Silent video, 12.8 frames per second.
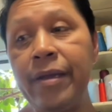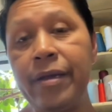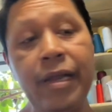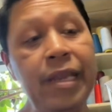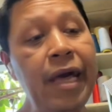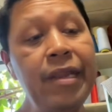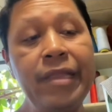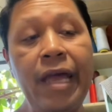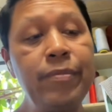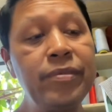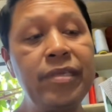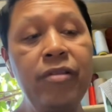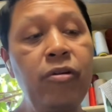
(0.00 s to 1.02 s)
A lot of
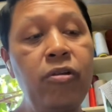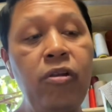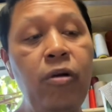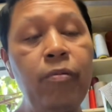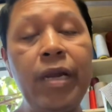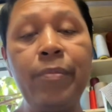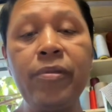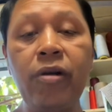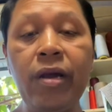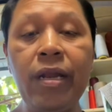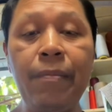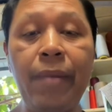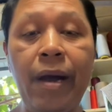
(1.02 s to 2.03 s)
times they don't know what I'm
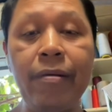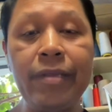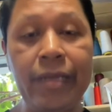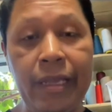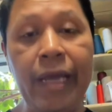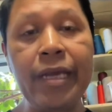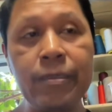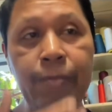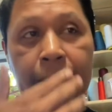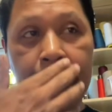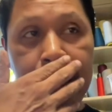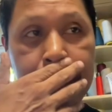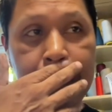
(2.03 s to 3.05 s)
talking about, and I
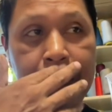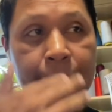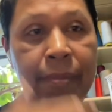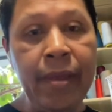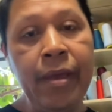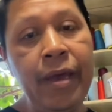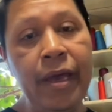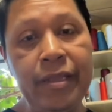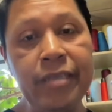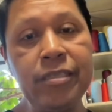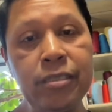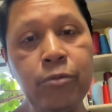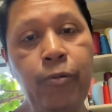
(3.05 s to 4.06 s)
explain it to them. And
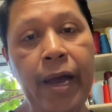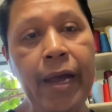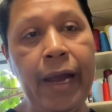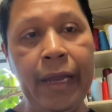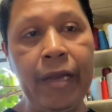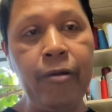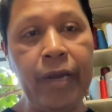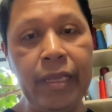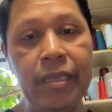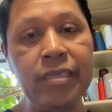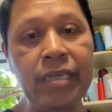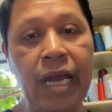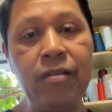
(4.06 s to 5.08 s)
this is why I create
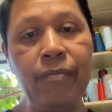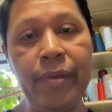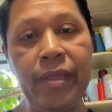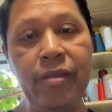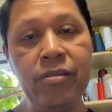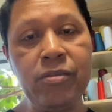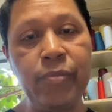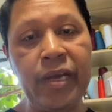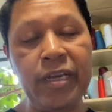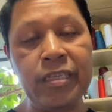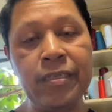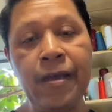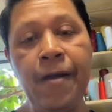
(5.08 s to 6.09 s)
this kind of videos,
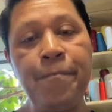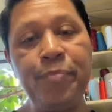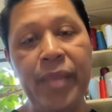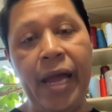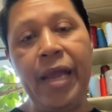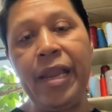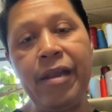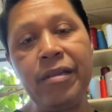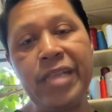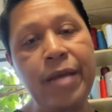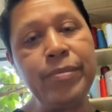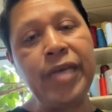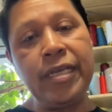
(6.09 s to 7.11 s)
because a lot of
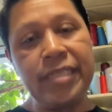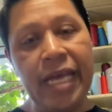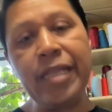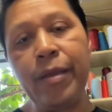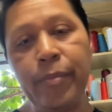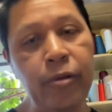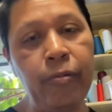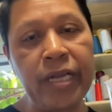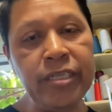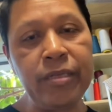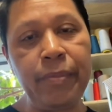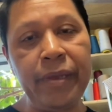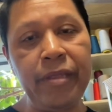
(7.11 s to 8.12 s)
times I send them to watch
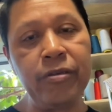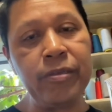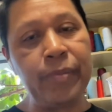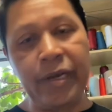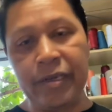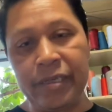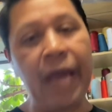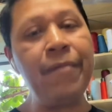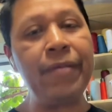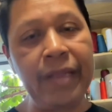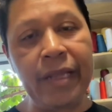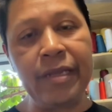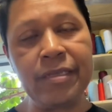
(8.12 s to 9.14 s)
the videos because
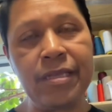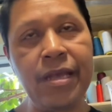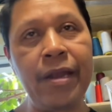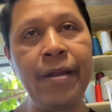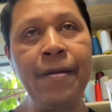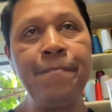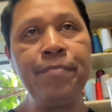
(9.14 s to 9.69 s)
everything is there.